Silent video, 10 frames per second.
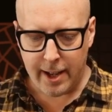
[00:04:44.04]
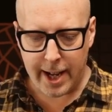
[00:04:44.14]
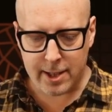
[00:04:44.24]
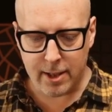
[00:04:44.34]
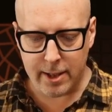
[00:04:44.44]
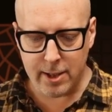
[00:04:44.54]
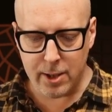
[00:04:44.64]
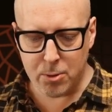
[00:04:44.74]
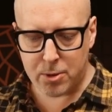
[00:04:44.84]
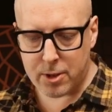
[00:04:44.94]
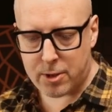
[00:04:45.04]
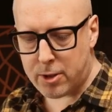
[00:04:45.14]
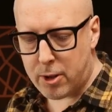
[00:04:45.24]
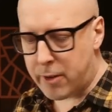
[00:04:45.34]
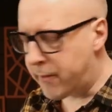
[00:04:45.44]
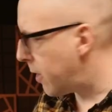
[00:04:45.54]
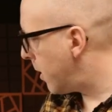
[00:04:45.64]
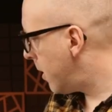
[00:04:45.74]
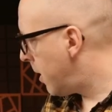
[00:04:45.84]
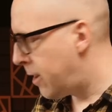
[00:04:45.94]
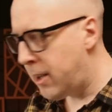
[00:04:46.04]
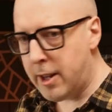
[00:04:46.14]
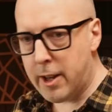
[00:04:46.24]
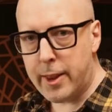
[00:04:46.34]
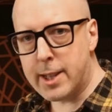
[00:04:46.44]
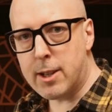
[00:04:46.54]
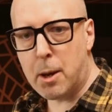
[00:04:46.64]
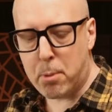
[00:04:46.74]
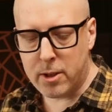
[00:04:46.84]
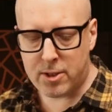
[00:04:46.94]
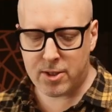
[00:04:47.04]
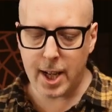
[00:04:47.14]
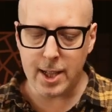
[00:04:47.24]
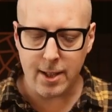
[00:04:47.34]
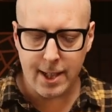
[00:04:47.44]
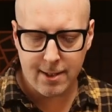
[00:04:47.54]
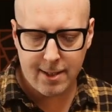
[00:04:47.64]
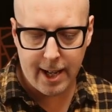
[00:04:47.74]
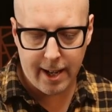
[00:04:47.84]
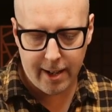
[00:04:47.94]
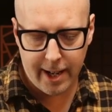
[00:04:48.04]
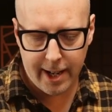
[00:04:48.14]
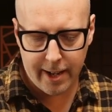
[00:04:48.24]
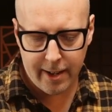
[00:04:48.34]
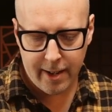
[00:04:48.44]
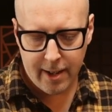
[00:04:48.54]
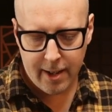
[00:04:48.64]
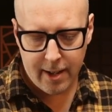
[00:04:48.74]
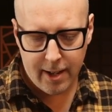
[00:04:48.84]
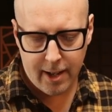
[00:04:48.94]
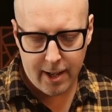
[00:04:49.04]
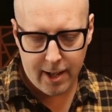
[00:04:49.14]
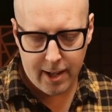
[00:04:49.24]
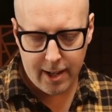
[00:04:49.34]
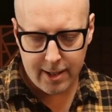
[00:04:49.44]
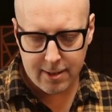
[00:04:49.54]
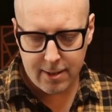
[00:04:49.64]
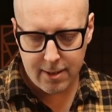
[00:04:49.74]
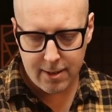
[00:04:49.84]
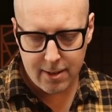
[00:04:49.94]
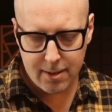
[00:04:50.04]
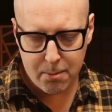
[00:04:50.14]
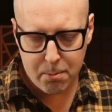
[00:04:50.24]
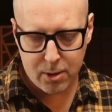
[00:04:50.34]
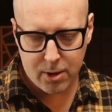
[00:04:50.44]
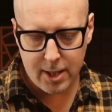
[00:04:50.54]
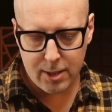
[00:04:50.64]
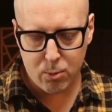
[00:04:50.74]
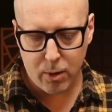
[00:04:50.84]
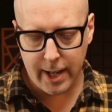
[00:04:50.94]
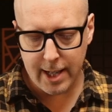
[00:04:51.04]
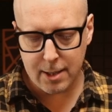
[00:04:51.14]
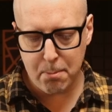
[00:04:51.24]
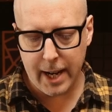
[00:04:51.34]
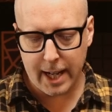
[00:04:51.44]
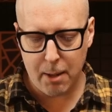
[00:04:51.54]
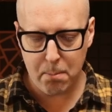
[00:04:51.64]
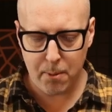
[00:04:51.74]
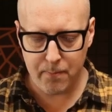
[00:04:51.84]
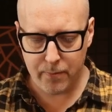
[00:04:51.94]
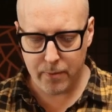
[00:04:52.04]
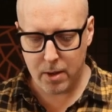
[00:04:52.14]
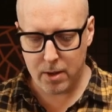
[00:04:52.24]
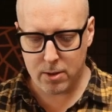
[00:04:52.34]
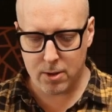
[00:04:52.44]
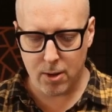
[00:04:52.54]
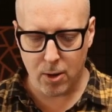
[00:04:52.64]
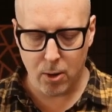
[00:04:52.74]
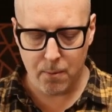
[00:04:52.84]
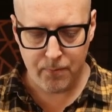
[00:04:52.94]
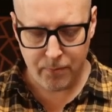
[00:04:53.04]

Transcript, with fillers: actually use the server uh, that's up on the stage instead. And uh, let's put this one as a backup. So